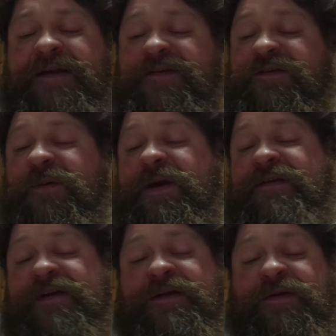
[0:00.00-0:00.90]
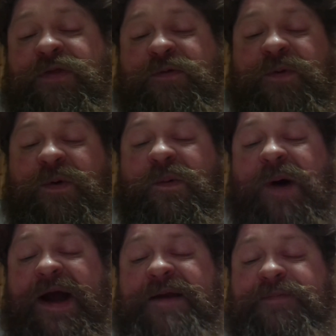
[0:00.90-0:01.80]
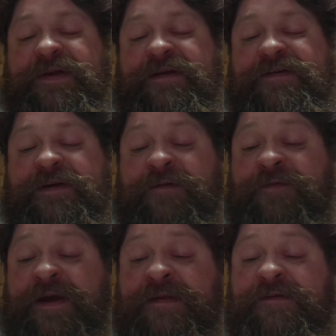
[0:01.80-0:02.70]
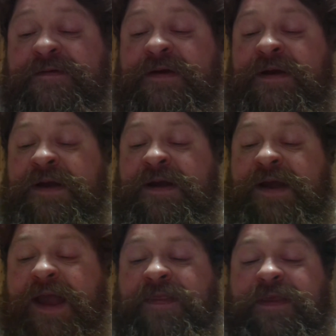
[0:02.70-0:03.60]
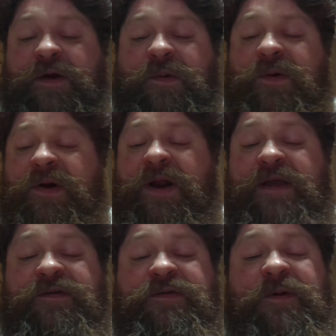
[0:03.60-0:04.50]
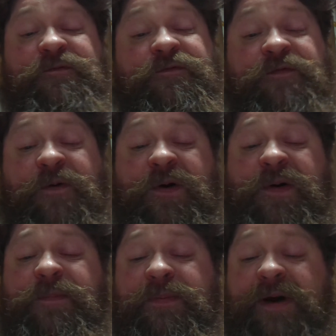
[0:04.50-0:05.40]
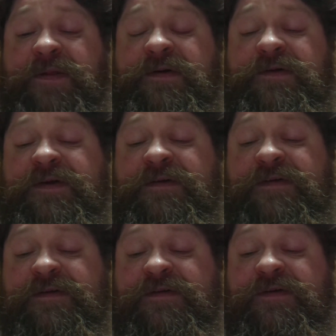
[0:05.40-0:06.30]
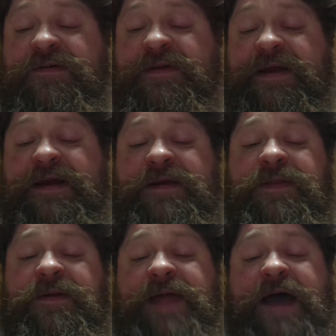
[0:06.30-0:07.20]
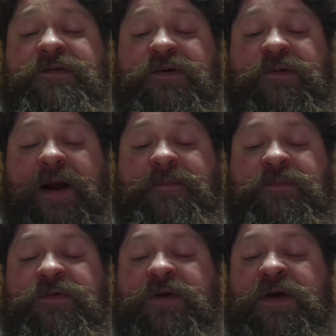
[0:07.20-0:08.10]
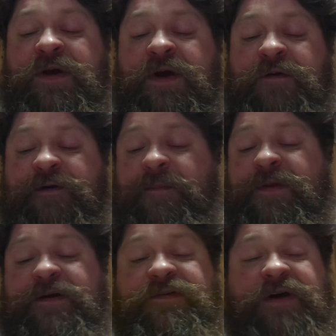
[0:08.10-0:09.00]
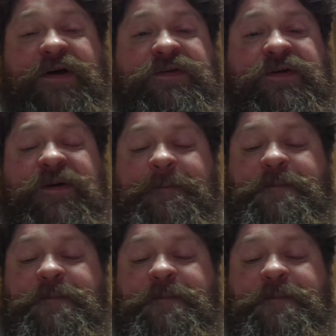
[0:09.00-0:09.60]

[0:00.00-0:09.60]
to squeeze in through a wide place in the fence, and there were his four brothers and sisters licking the last crumbs from their saucer.